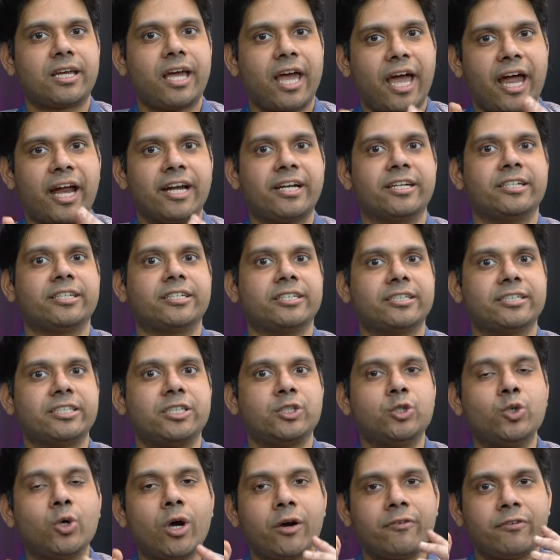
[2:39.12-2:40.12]
And
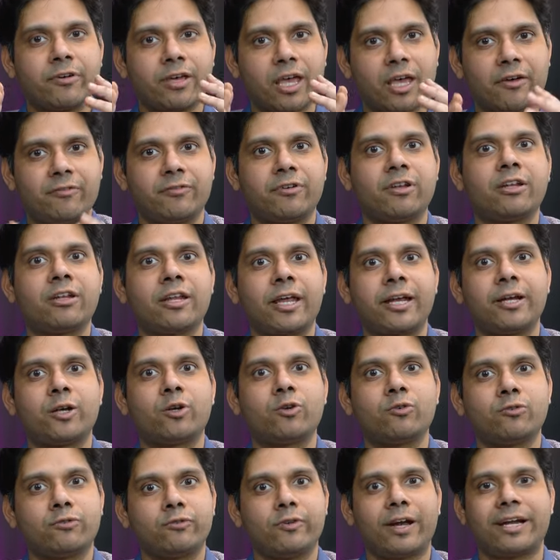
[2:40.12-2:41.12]
you have every right
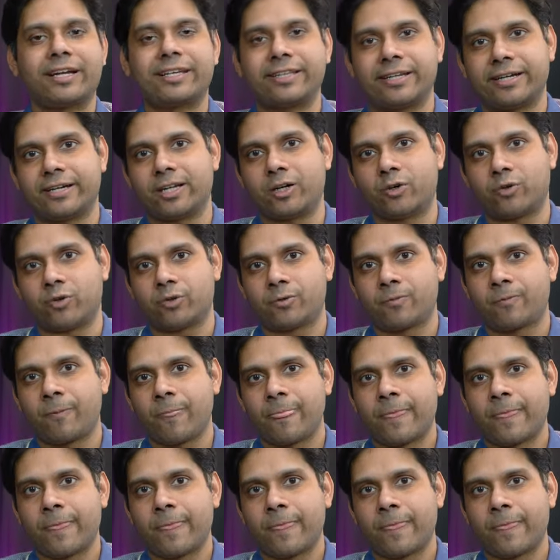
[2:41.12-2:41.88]
to find that out.